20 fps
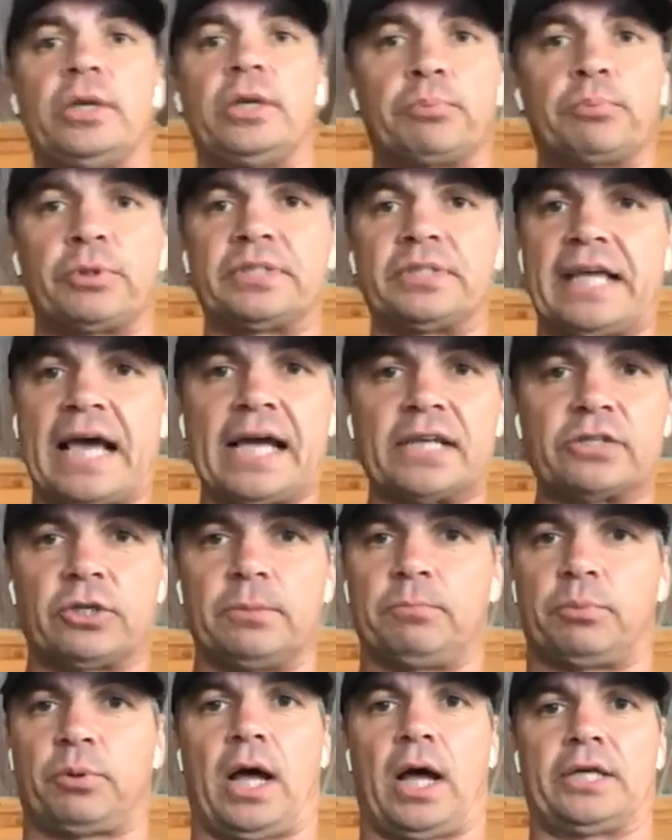
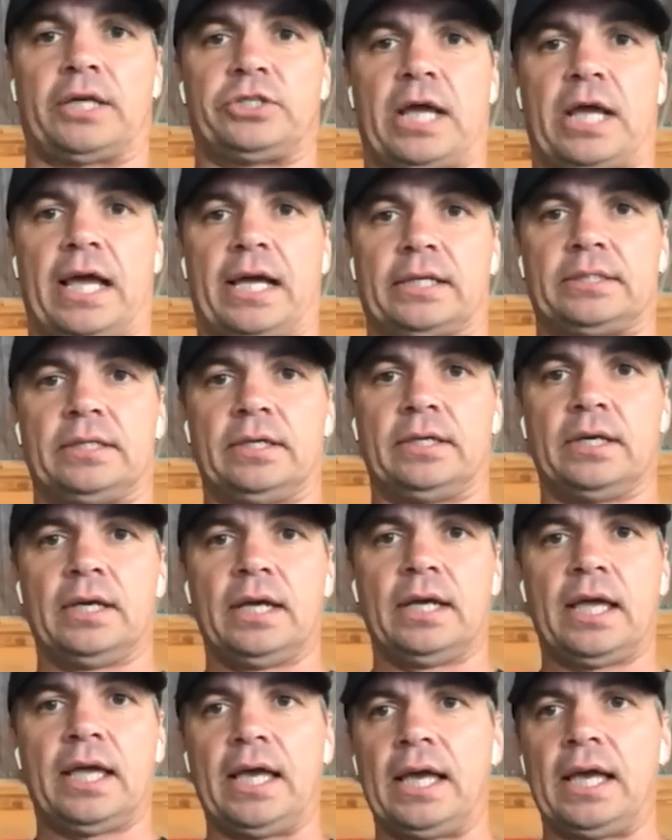Protection Project.
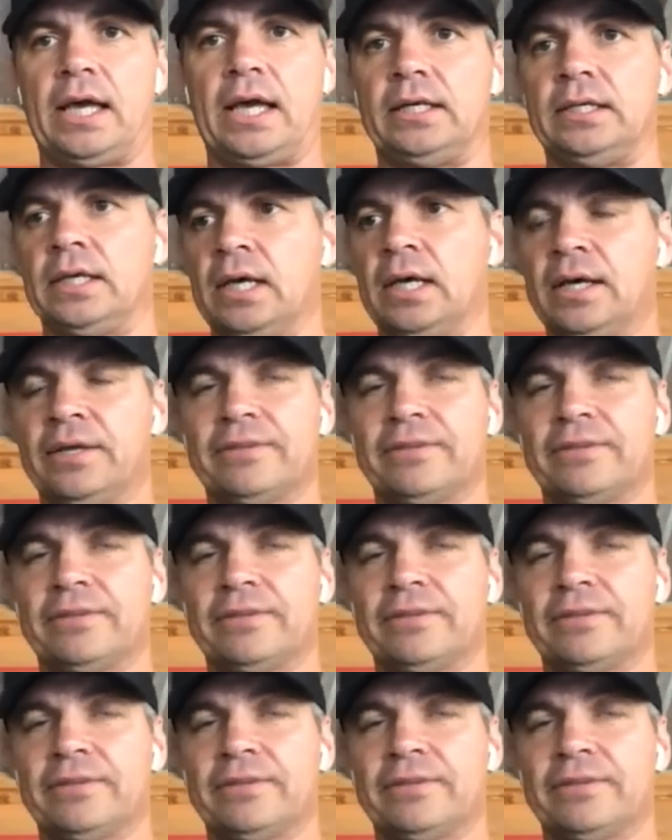And